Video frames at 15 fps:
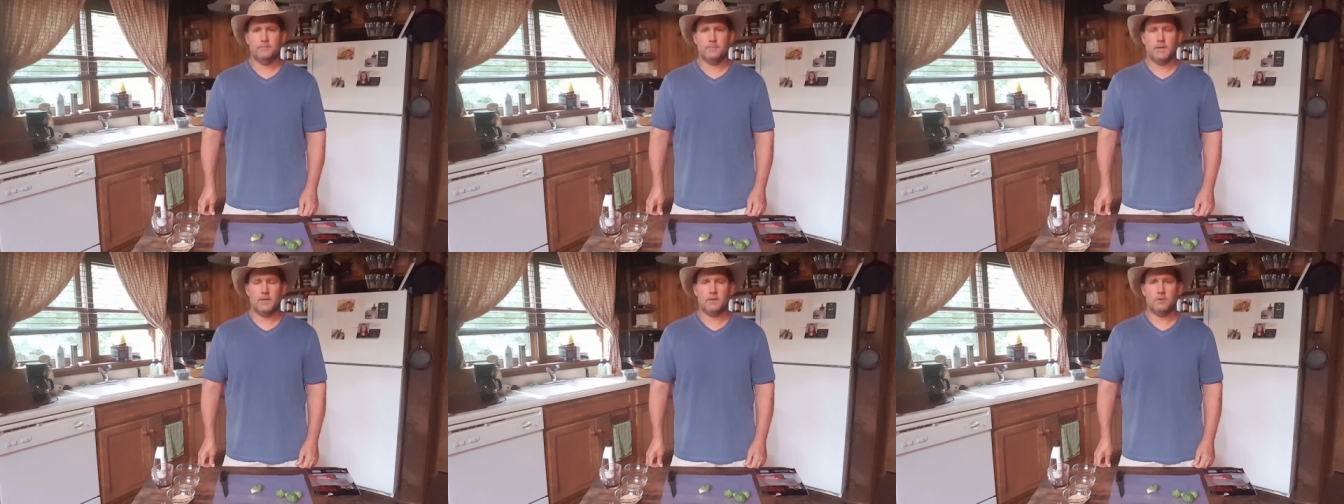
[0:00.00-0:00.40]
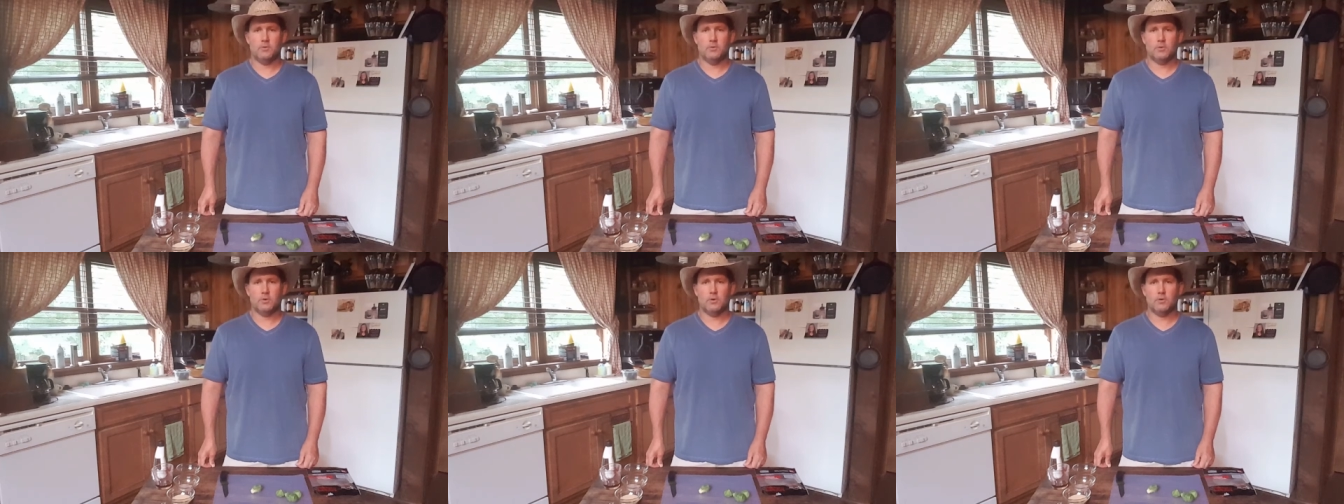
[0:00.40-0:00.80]
How you
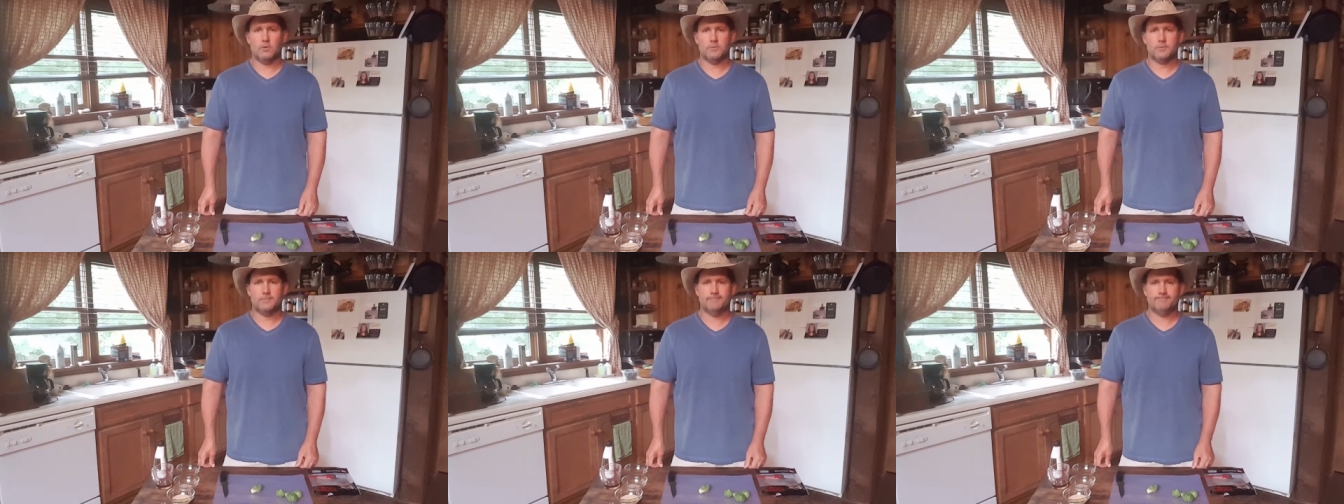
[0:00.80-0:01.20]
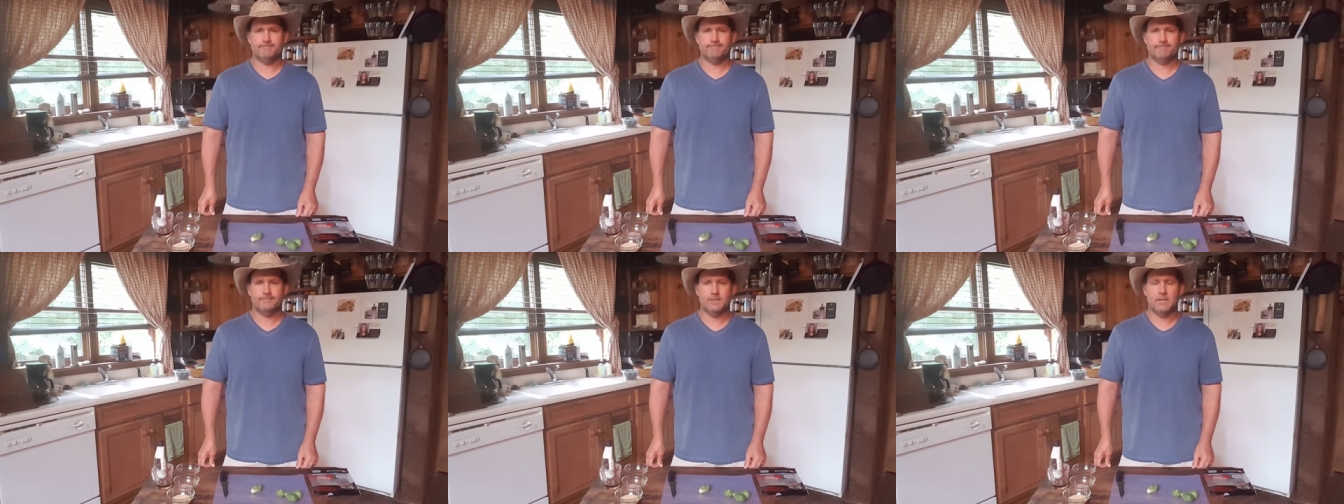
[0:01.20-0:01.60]
doing, girls?
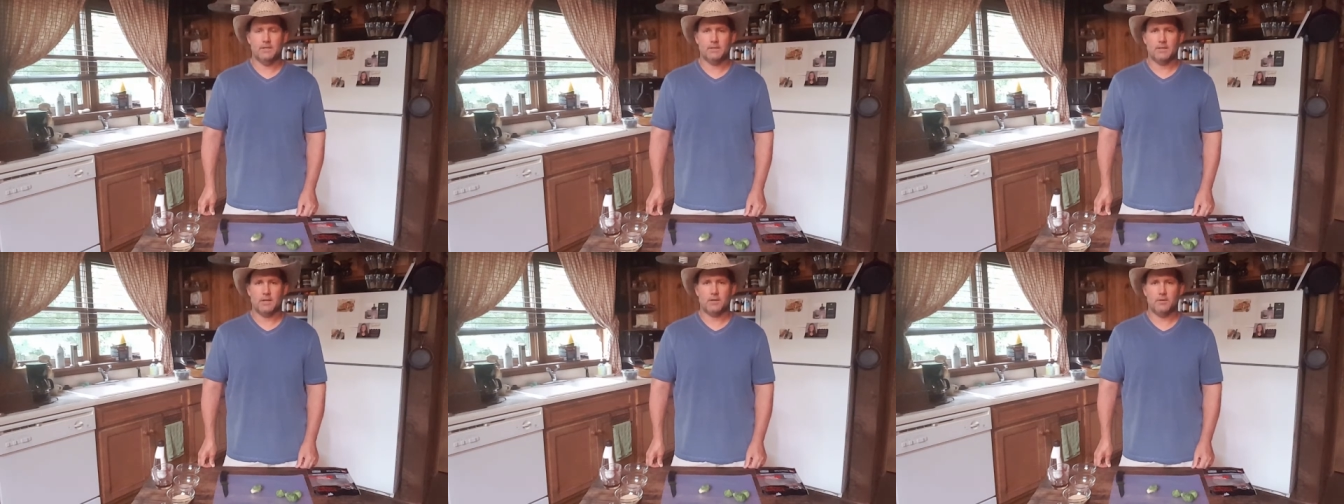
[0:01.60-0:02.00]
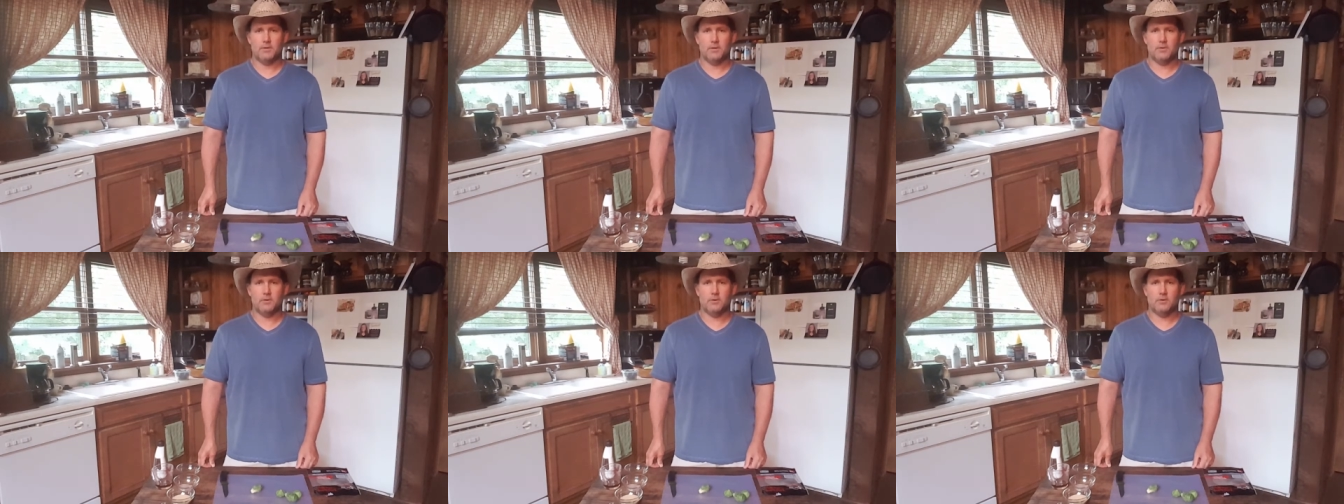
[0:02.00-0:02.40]
Got
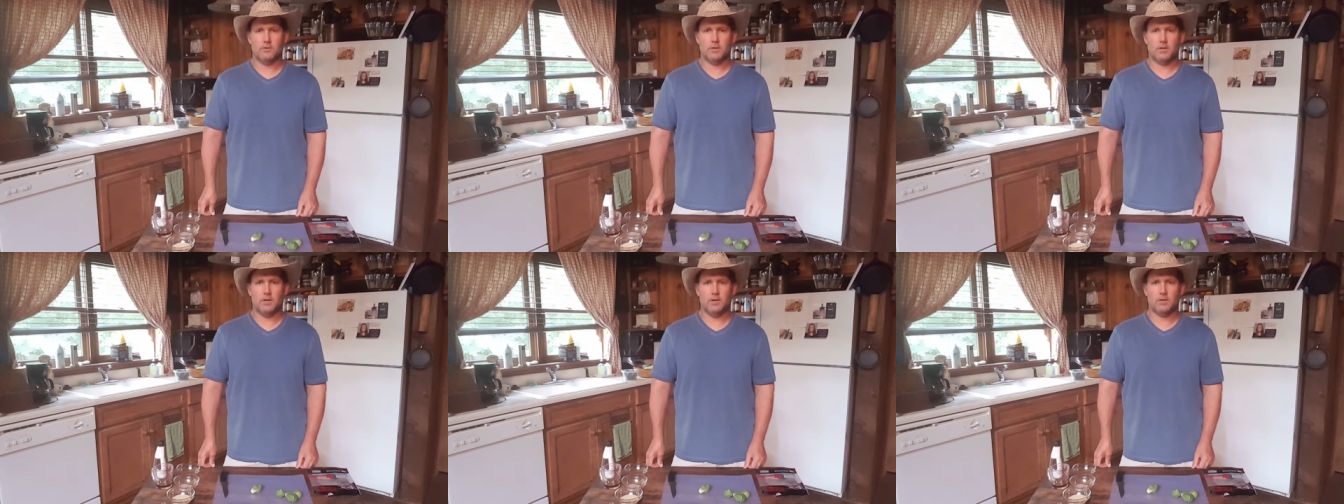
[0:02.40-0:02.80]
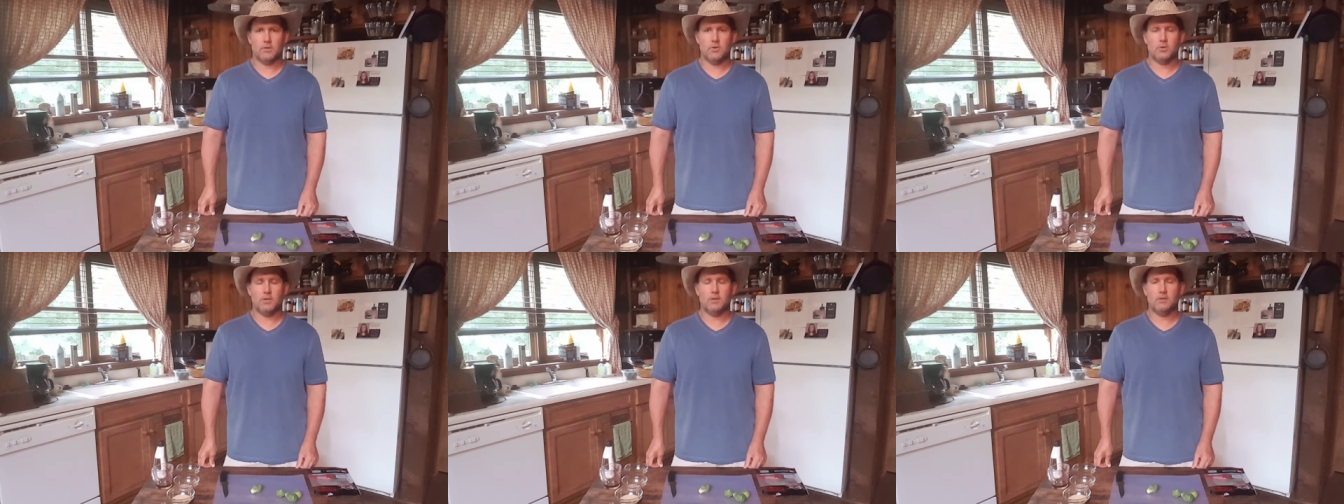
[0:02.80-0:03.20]
another
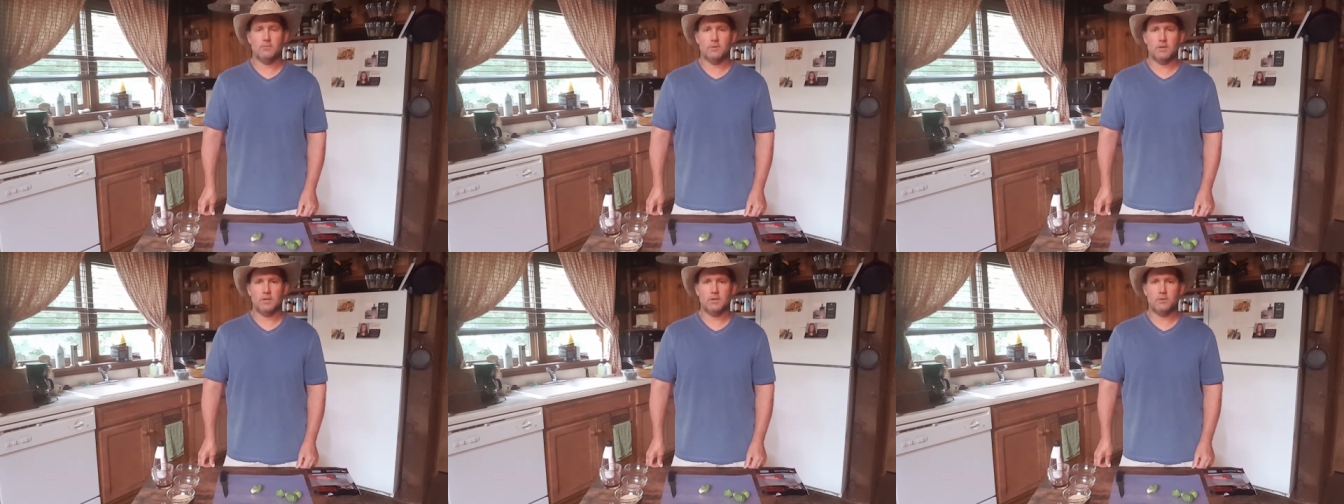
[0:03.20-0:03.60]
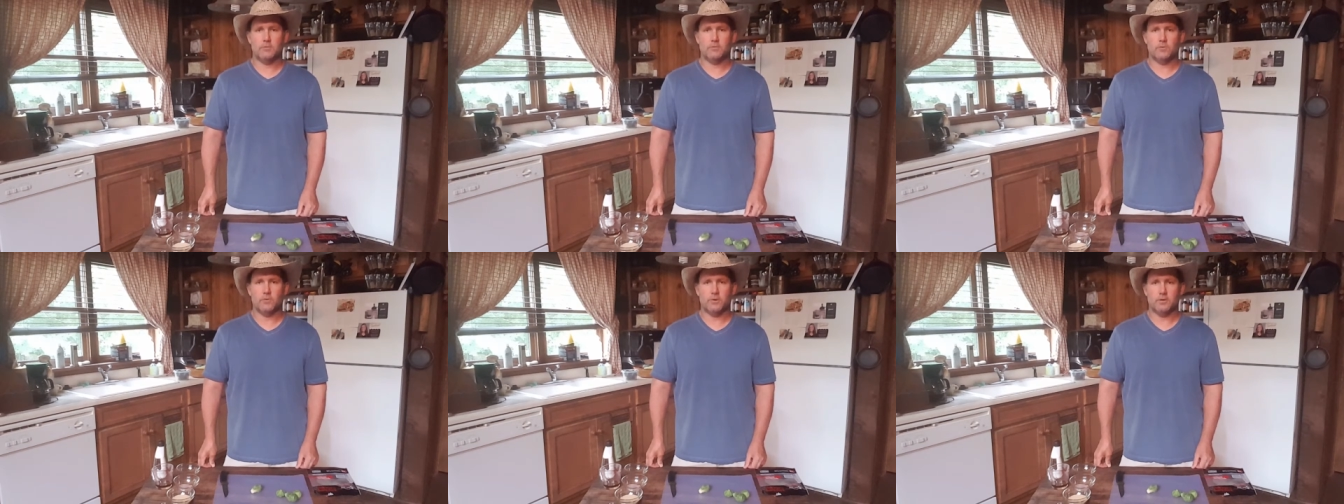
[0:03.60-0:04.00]
cooking video
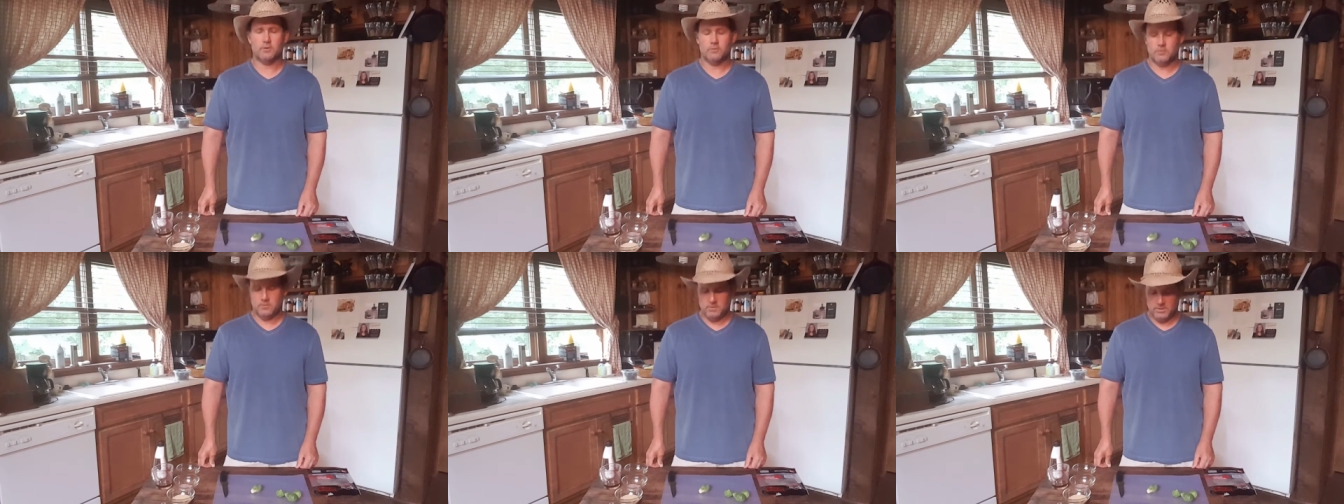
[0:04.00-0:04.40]
for you.